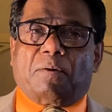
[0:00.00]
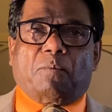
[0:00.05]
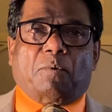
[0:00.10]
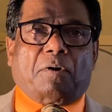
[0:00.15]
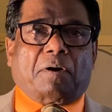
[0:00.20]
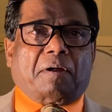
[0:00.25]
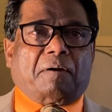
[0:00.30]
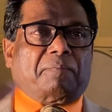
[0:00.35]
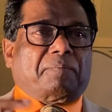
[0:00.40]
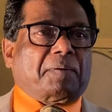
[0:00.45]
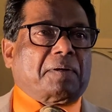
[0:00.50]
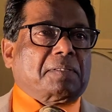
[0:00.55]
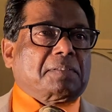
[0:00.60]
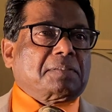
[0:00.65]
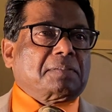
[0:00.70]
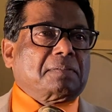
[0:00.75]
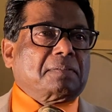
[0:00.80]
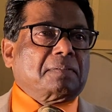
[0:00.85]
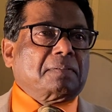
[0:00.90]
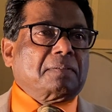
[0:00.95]
one of
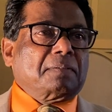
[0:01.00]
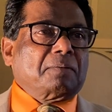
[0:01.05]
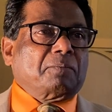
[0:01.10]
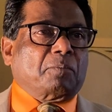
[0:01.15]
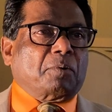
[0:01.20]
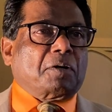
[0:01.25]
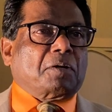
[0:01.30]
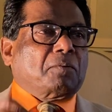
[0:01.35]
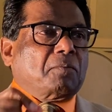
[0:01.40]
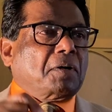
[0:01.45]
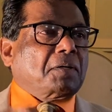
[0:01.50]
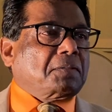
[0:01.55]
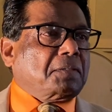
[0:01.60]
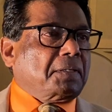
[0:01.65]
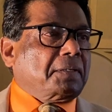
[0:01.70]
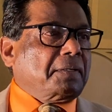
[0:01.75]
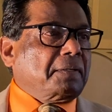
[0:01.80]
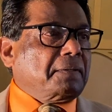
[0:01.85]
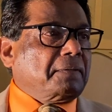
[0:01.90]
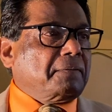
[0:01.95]
us what you are
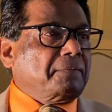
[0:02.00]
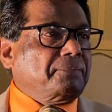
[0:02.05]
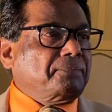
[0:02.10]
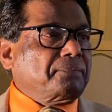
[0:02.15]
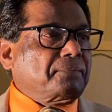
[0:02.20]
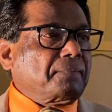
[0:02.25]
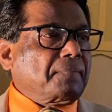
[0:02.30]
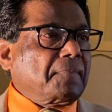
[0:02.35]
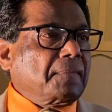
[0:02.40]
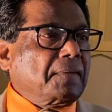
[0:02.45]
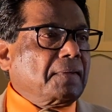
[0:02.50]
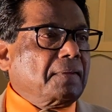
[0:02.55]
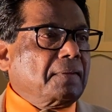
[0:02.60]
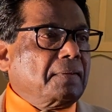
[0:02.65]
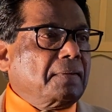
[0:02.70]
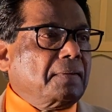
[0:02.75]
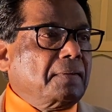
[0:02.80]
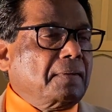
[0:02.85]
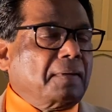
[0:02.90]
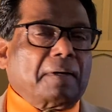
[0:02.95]
thinking.
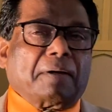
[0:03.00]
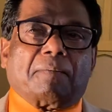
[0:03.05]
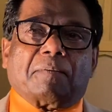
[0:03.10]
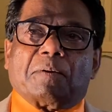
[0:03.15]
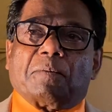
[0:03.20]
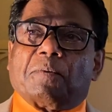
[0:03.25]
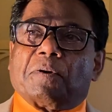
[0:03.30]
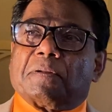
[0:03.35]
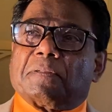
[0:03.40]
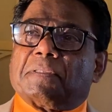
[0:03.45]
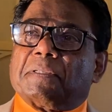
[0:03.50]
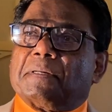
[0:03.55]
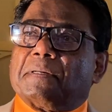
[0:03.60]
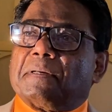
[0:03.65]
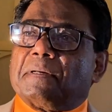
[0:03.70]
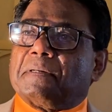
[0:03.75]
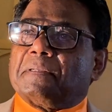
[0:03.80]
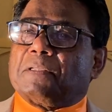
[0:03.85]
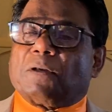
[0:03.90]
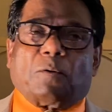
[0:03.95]
Everyone
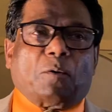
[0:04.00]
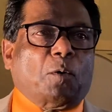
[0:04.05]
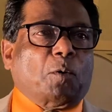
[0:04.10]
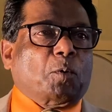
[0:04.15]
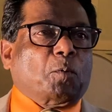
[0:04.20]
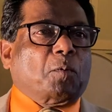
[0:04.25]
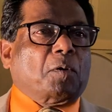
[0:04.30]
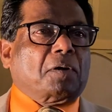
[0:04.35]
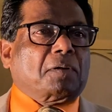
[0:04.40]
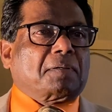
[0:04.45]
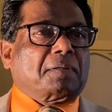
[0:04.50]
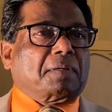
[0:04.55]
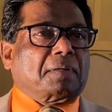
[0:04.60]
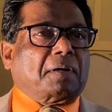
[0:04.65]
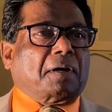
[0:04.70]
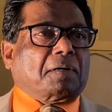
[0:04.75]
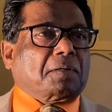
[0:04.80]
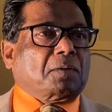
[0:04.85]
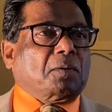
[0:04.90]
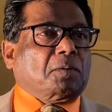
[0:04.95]
thinking in the whole world,
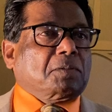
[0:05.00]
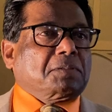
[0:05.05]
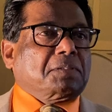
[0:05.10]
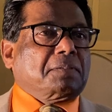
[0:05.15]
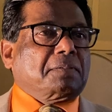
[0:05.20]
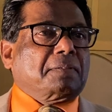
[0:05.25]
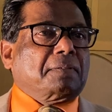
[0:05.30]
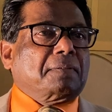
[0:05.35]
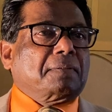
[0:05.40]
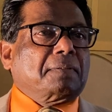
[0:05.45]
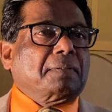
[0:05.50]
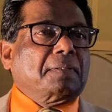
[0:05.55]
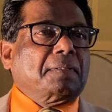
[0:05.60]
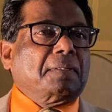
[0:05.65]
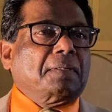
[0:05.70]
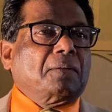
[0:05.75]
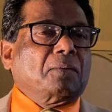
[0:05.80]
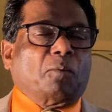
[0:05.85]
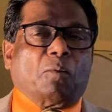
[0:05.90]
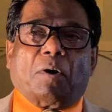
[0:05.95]
God knows it.
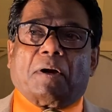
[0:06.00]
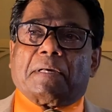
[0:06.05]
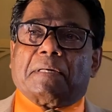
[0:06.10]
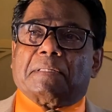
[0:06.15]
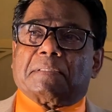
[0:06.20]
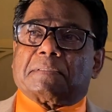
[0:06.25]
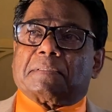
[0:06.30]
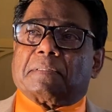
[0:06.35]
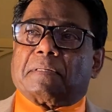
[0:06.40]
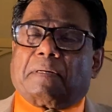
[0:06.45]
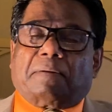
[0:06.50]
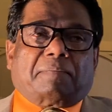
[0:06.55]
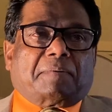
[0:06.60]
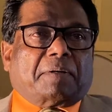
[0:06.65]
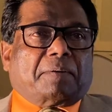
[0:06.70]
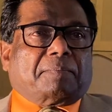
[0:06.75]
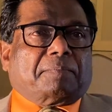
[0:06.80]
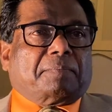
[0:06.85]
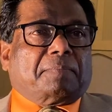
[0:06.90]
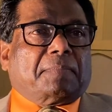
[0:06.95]
Why is, how
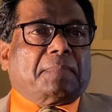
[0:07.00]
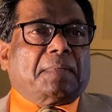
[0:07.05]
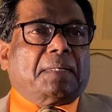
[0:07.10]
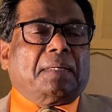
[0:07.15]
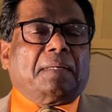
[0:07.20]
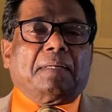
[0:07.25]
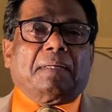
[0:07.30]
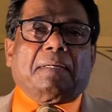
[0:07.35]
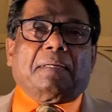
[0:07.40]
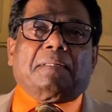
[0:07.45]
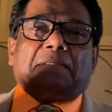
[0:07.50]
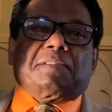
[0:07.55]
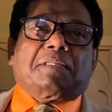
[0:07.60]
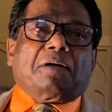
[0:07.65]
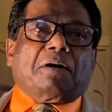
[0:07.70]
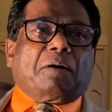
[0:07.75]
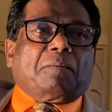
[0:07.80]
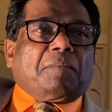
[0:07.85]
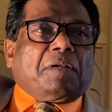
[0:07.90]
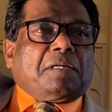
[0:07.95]
come? He is the
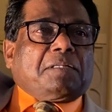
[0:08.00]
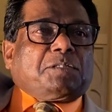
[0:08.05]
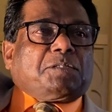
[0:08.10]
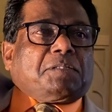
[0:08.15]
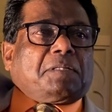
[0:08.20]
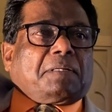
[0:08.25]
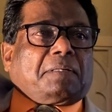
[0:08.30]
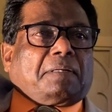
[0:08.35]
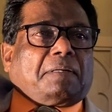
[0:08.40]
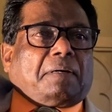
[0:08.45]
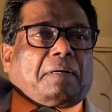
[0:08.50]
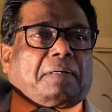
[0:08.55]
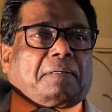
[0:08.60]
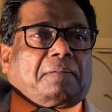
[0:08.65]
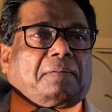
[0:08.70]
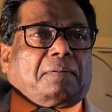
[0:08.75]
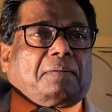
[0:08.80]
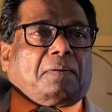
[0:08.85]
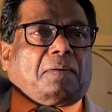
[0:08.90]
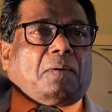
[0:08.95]
omniscient God,
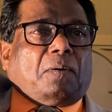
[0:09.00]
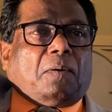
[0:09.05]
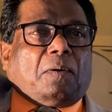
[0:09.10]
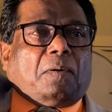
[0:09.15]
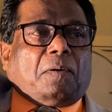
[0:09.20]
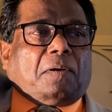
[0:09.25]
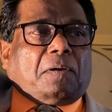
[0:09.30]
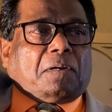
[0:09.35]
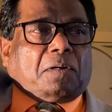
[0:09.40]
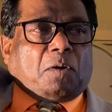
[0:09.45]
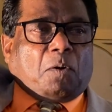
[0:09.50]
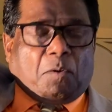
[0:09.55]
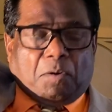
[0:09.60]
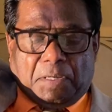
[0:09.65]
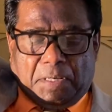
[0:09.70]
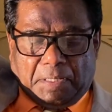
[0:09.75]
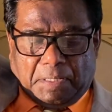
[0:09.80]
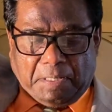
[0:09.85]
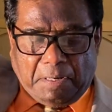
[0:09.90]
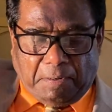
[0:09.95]
all
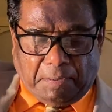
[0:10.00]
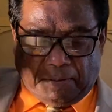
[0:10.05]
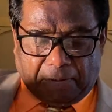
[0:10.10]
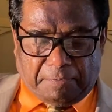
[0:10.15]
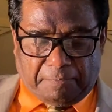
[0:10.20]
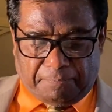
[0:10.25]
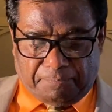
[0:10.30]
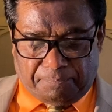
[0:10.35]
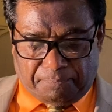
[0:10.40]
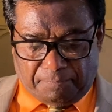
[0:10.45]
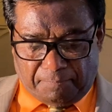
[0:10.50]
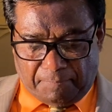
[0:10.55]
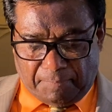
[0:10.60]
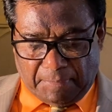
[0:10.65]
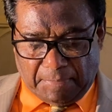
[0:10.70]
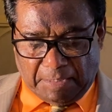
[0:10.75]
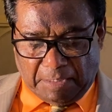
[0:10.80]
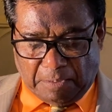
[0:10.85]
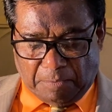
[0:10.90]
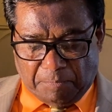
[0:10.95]
knowing God,
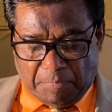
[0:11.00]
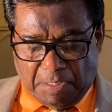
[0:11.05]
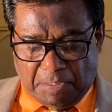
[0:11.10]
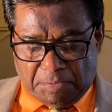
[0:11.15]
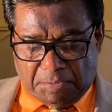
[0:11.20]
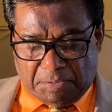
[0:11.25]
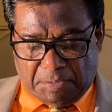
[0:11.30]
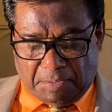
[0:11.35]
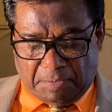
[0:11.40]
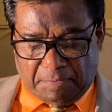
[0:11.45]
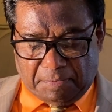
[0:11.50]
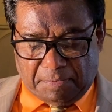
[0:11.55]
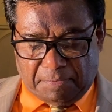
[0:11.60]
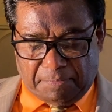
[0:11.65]
omniscient.